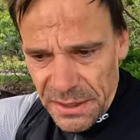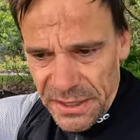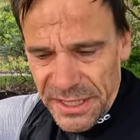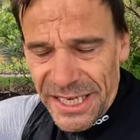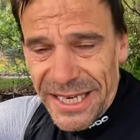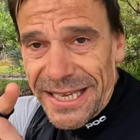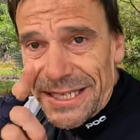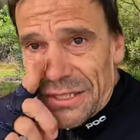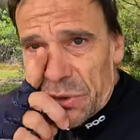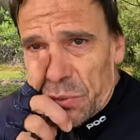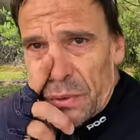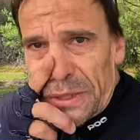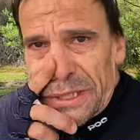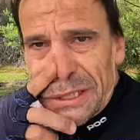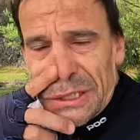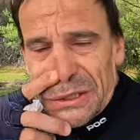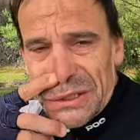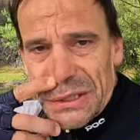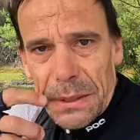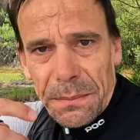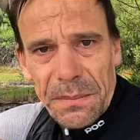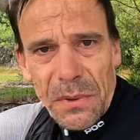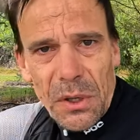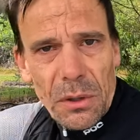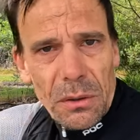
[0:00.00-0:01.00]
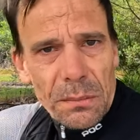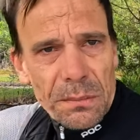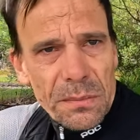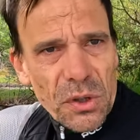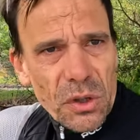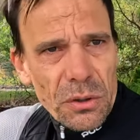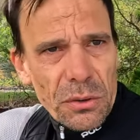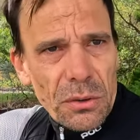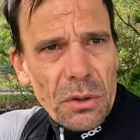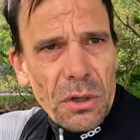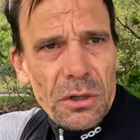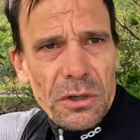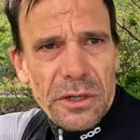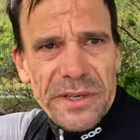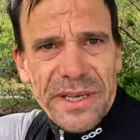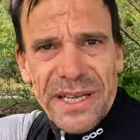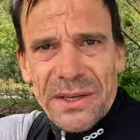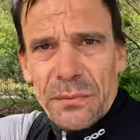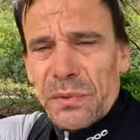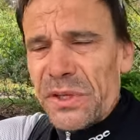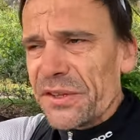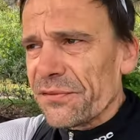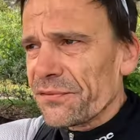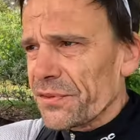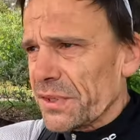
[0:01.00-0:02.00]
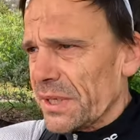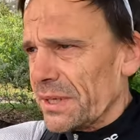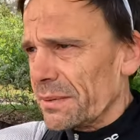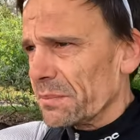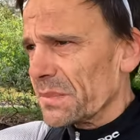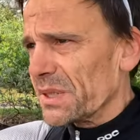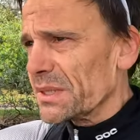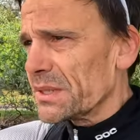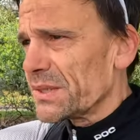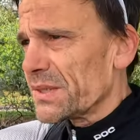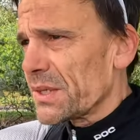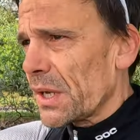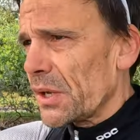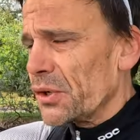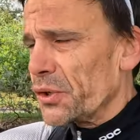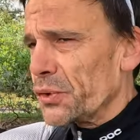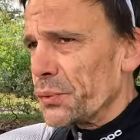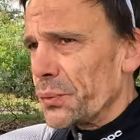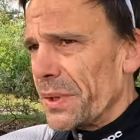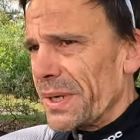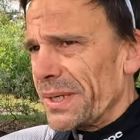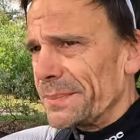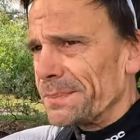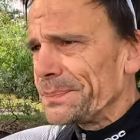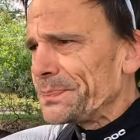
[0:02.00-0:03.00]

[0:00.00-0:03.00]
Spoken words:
in the next week because I'm on holiday with the family, so